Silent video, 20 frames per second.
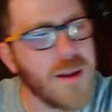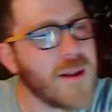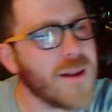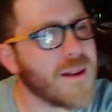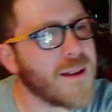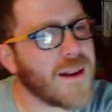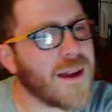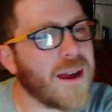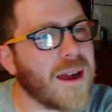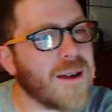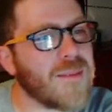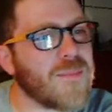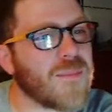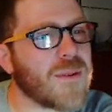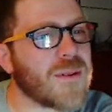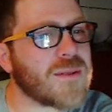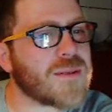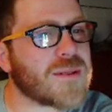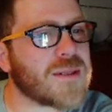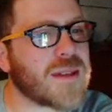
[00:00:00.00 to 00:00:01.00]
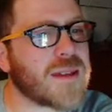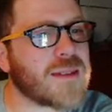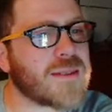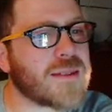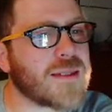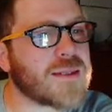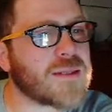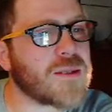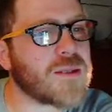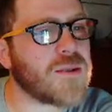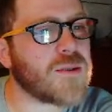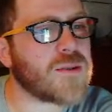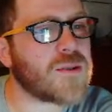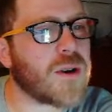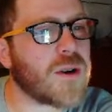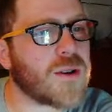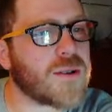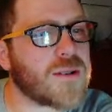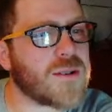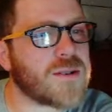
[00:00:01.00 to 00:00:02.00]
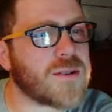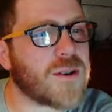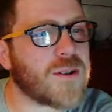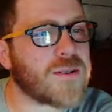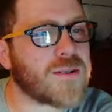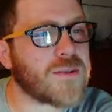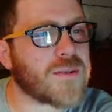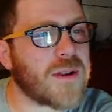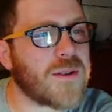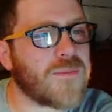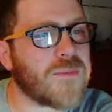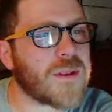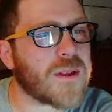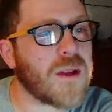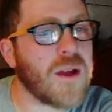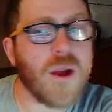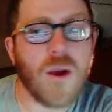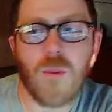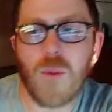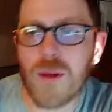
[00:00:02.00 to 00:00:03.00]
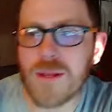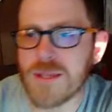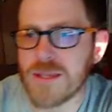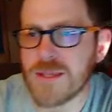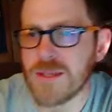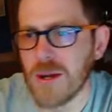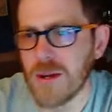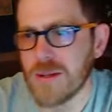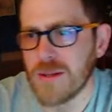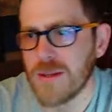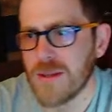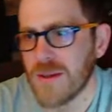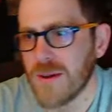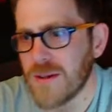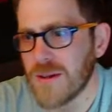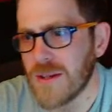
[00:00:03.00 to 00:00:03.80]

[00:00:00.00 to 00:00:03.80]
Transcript: What is he? There's new Doctor, I think. What's Doctor?